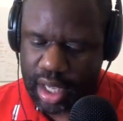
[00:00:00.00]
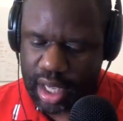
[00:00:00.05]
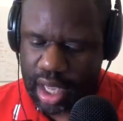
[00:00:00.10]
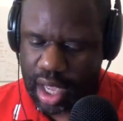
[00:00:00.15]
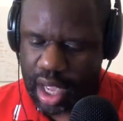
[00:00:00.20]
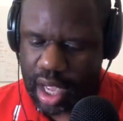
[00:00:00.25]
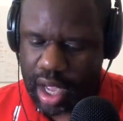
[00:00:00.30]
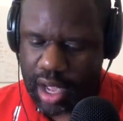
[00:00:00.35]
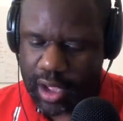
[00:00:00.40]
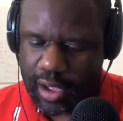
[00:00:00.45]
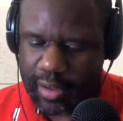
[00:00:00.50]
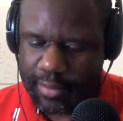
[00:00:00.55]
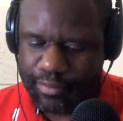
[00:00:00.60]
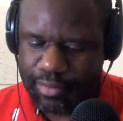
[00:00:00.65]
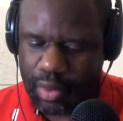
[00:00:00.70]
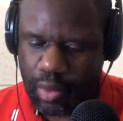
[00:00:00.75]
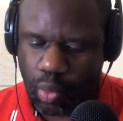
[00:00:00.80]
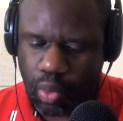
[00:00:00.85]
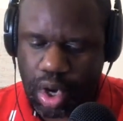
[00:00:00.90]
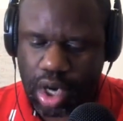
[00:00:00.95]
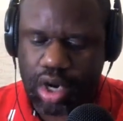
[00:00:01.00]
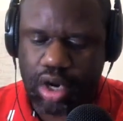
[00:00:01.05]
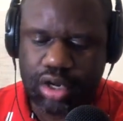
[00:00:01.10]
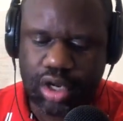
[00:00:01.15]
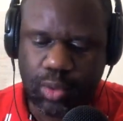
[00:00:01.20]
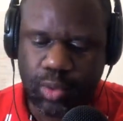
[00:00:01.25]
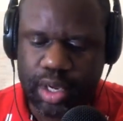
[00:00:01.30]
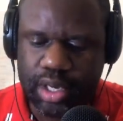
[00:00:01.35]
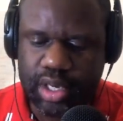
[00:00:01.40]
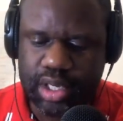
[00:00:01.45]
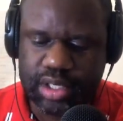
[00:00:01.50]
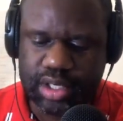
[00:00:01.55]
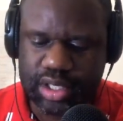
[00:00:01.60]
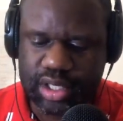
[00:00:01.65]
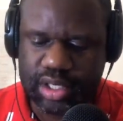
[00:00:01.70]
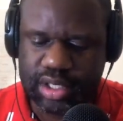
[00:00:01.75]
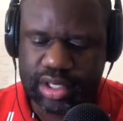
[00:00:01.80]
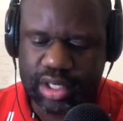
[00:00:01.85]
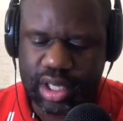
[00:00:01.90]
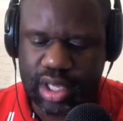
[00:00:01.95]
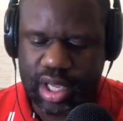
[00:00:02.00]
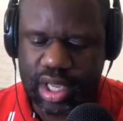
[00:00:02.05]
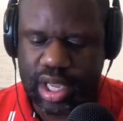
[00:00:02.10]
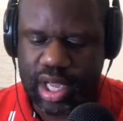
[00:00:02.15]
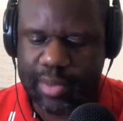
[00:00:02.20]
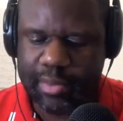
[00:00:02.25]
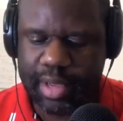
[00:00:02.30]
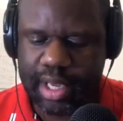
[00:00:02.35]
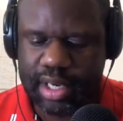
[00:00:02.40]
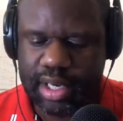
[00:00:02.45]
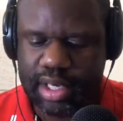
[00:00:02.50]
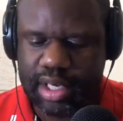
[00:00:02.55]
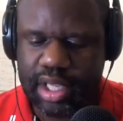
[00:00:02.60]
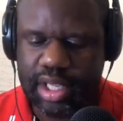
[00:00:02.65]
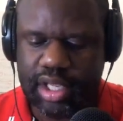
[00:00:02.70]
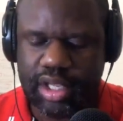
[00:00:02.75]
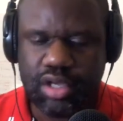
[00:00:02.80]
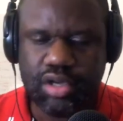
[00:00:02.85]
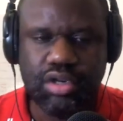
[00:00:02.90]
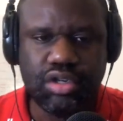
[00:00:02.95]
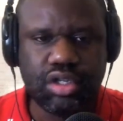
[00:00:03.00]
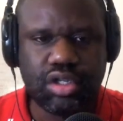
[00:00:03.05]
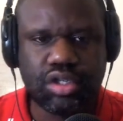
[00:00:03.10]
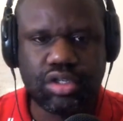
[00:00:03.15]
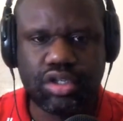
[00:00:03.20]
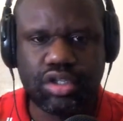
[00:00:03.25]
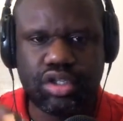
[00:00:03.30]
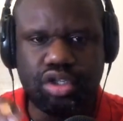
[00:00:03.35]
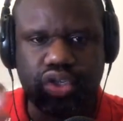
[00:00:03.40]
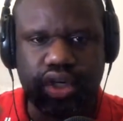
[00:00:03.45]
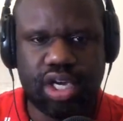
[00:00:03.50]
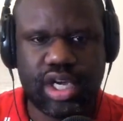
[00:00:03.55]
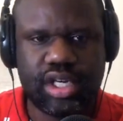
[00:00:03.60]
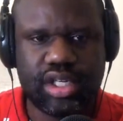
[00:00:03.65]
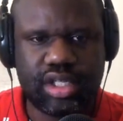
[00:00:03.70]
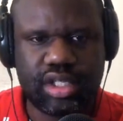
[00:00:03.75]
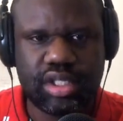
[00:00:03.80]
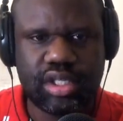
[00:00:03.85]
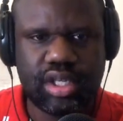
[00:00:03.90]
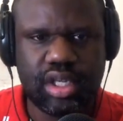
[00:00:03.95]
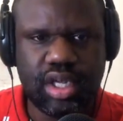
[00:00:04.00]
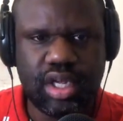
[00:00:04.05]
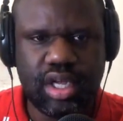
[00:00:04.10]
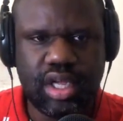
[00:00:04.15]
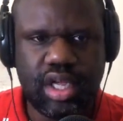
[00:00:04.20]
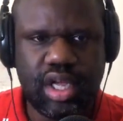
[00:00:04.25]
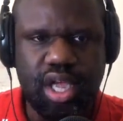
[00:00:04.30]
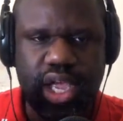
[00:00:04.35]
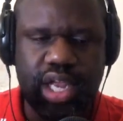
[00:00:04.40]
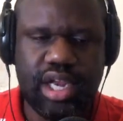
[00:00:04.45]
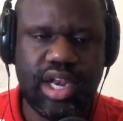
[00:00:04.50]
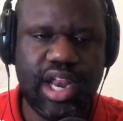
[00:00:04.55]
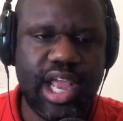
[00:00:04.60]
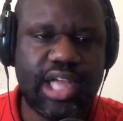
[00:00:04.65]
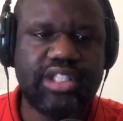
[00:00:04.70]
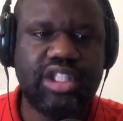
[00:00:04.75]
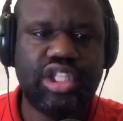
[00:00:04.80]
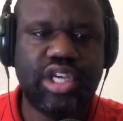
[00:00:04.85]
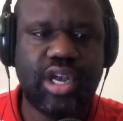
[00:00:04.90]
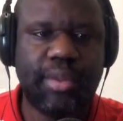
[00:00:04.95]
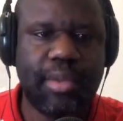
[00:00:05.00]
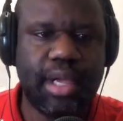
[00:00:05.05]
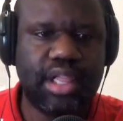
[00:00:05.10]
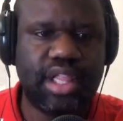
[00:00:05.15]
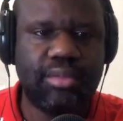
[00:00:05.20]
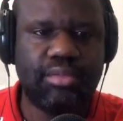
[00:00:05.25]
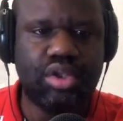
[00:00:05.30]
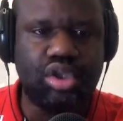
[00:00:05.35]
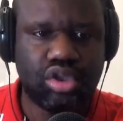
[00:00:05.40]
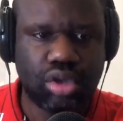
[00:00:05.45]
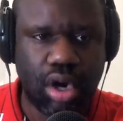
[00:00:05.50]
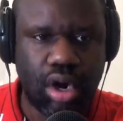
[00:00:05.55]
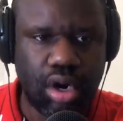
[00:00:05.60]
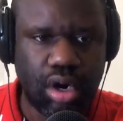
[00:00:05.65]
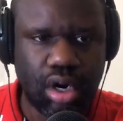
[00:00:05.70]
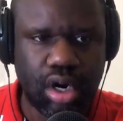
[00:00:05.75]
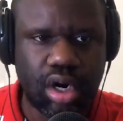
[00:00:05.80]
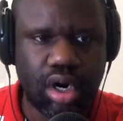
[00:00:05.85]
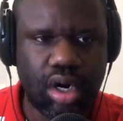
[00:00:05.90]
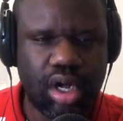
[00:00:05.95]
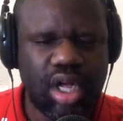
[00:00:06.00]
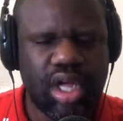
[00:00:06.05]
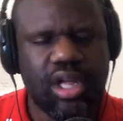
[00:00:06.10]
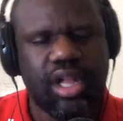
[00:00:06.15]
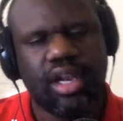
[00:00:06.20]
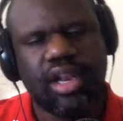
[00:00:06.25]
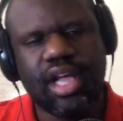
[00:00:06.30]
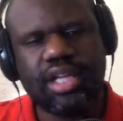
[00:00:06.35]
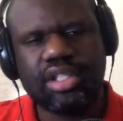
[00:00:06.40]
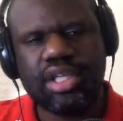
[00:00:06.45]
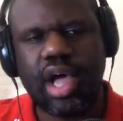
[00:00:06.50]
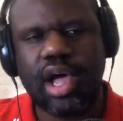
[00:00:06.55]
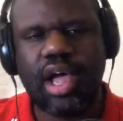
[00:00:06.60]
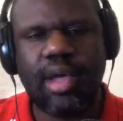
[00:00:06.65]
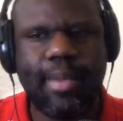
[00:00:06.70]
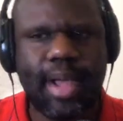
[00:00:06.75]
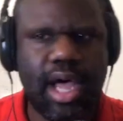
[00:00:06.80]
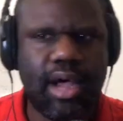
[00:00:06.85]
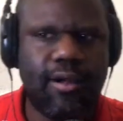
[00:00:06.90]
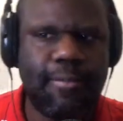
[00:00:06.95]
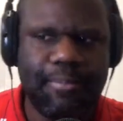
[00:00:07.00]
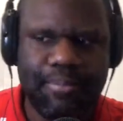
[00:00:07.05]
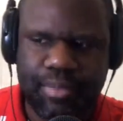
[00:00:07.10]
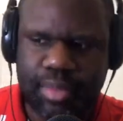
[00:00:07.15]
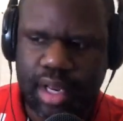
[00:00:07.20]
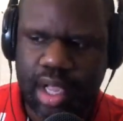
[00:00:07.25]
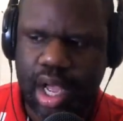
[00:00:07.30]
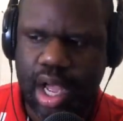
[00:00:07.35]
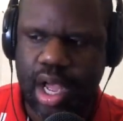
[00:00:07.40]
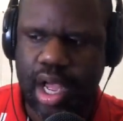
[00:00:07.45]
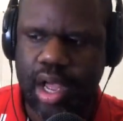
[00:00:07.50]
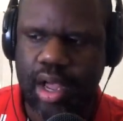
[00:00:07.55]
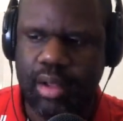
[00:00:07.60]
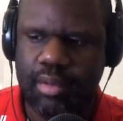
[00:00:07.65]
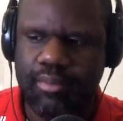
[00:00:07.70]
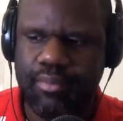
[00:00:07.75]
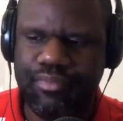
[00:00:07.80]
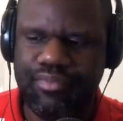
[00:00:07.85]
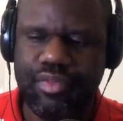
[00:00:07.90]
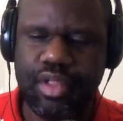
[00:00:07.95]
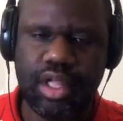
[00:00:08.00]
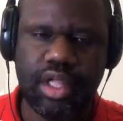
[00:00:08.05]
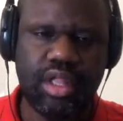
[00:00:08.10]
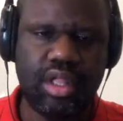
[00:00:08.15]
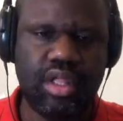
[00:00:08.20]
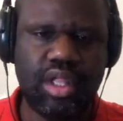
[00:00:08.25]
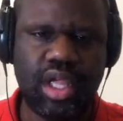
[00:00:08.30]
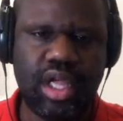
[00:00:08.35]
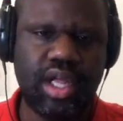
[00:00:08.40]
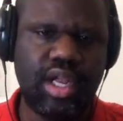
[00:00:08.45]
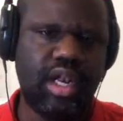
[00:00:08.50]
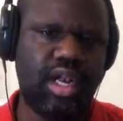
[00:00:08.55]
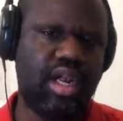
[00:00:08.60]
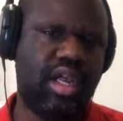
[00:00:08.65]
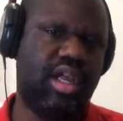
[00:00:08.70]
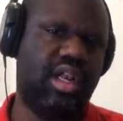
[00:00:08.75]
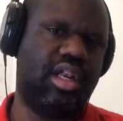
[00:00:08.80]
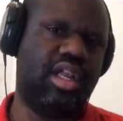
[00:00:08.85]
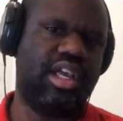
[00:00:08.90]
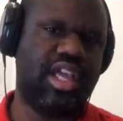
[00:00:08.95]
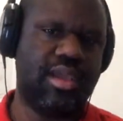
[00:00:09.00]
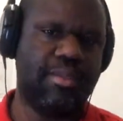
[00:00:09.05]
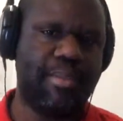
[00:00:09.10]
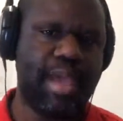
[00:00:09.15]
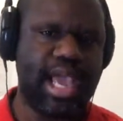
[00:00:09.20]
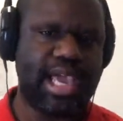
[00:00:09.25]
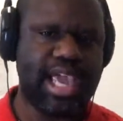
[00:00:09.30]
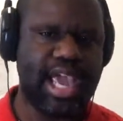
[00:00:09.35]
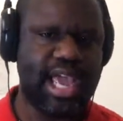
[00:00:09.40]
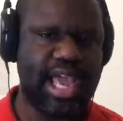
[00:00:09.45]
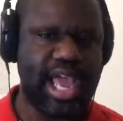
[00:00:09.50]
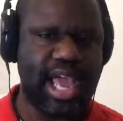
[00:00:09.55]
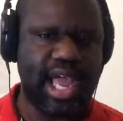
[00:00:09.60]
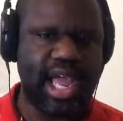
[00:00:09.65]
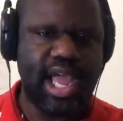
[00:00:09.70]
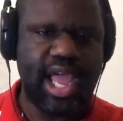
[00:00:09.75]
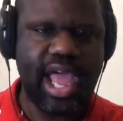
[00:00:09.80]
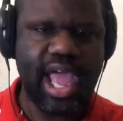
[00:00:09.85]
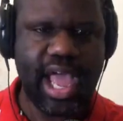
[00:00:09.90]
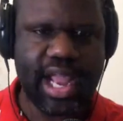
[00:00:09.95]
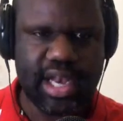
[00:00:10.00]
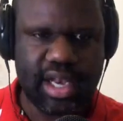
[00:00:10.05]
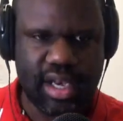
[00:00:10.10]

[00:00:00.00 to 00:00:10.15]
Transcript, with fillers: um work on your weaknesses but then use your strengths and then actually try to make them stronger. Let's talk about um, the the looking back at, at, at